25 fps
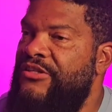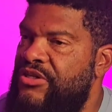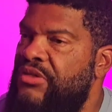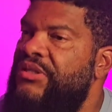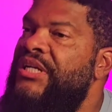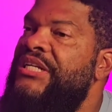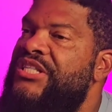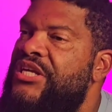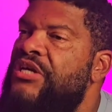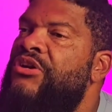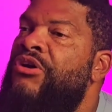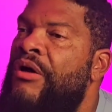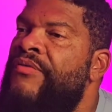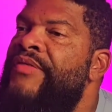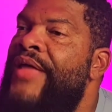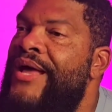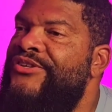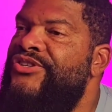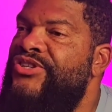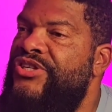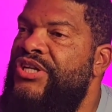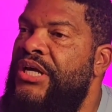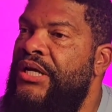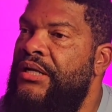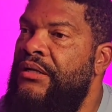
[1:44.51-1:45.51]
So let's get on that
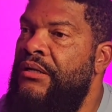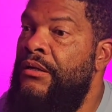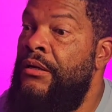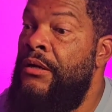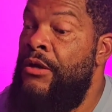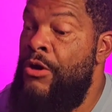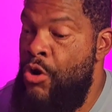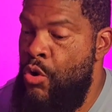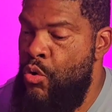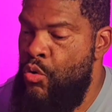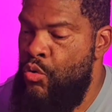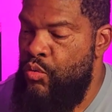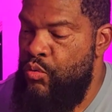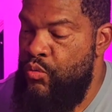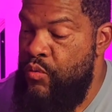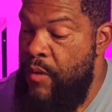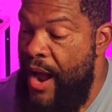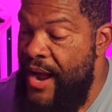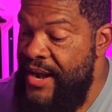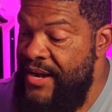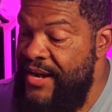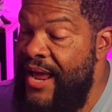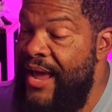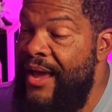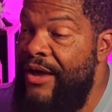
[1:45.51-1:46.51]
shit. Yeah.
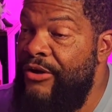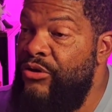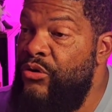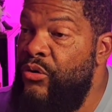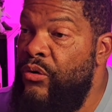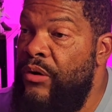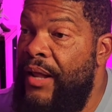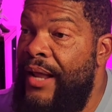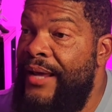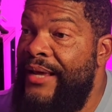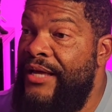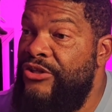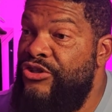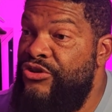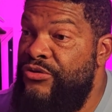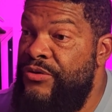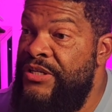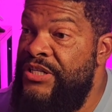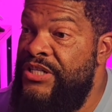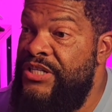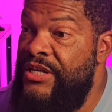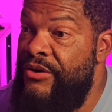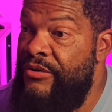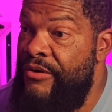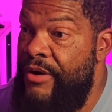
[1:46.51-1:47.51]
Right now, you're like a
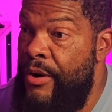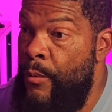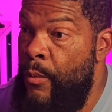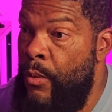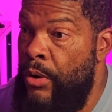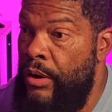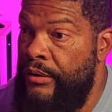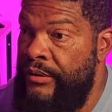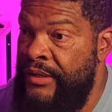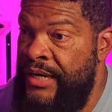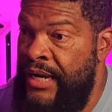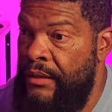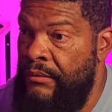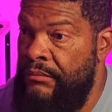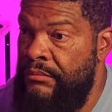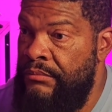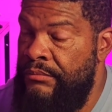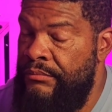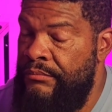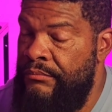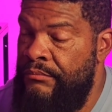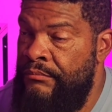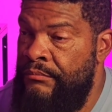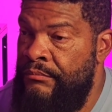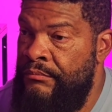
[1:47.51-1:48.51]
trendsetter at work now.
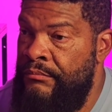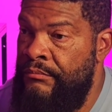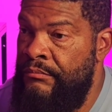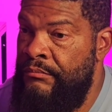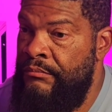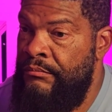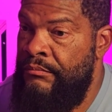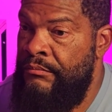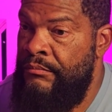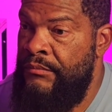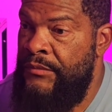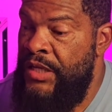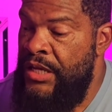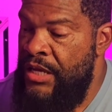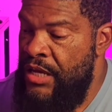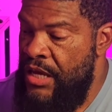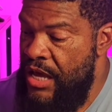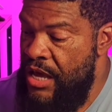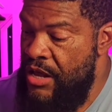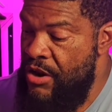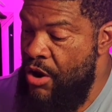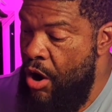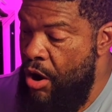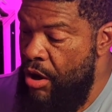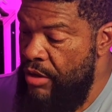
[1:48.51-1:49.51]
Okay.
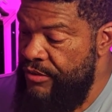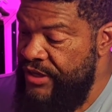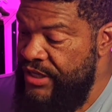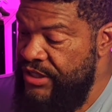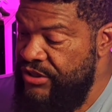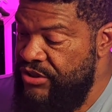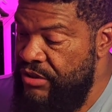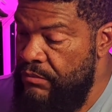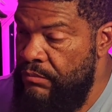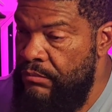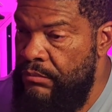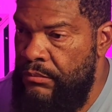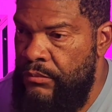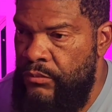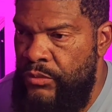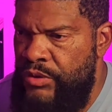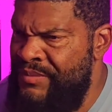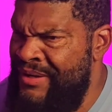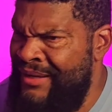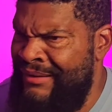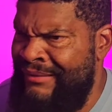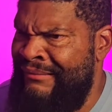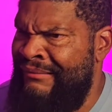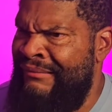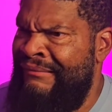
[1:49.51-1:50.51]
Mm. And all these, we
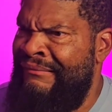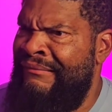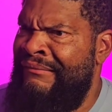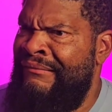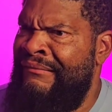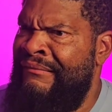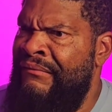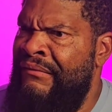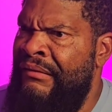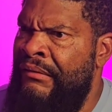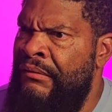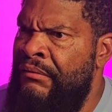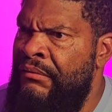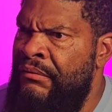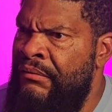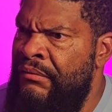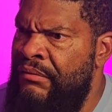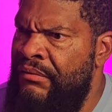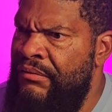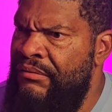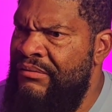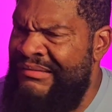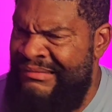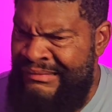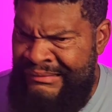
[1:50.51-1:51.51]
mean, oh. Uh,
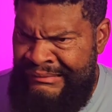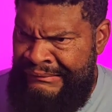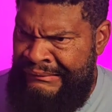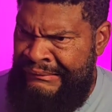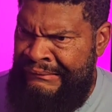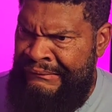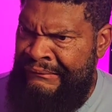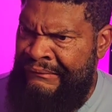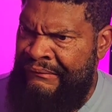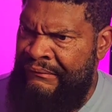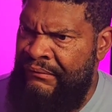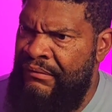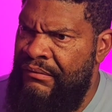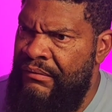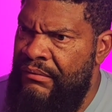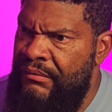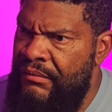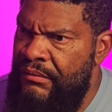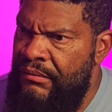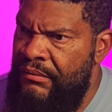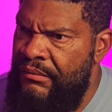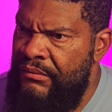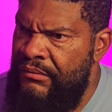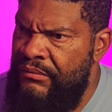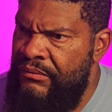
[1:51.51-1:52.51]
Mm-mm. Uh.
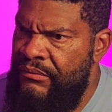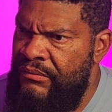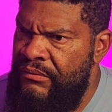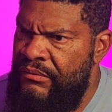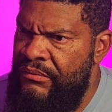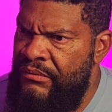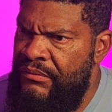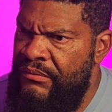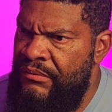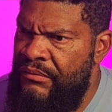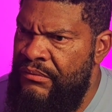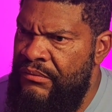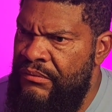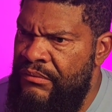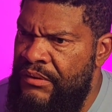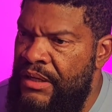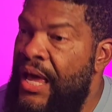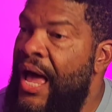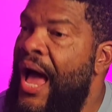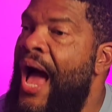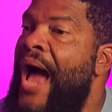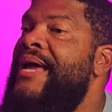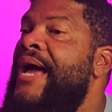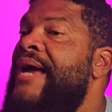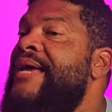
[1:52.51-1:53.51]
I don't
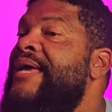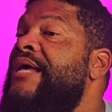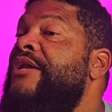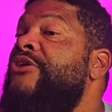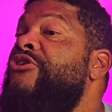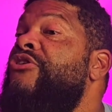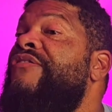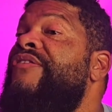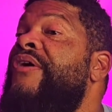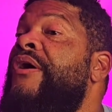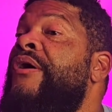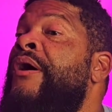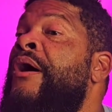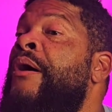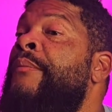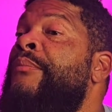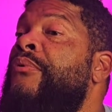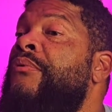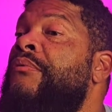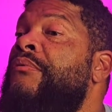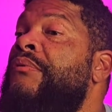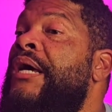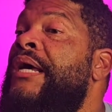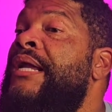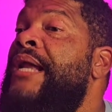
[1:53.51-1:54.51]
think. I, I, get it. You're very
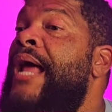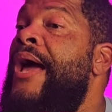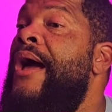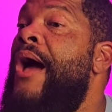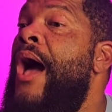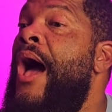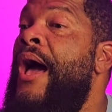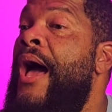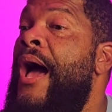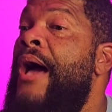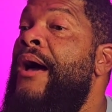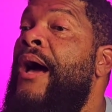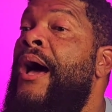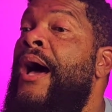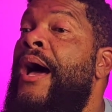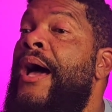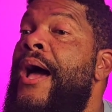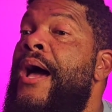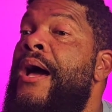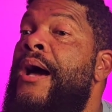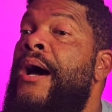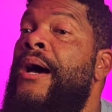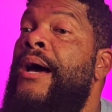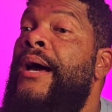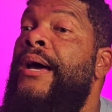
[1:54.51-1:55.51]
humble. Mm-hmm. And I, I,
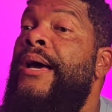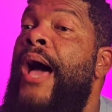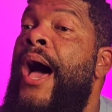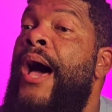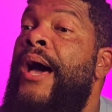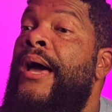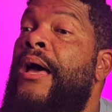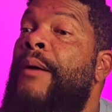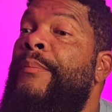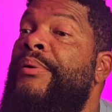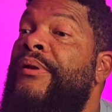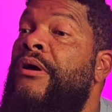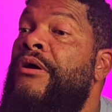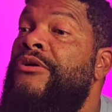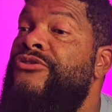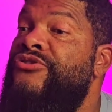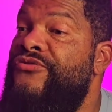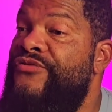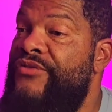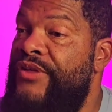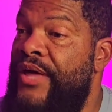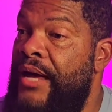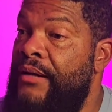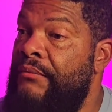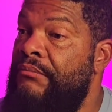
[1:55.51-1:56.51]
I, I applaud
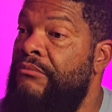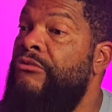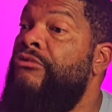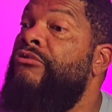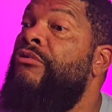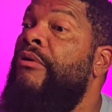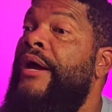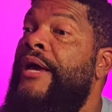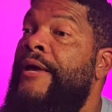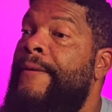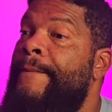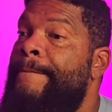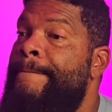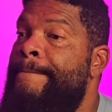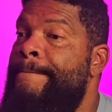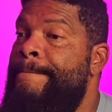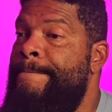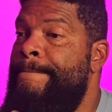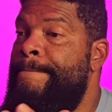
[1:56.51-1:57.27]
you for that. Great.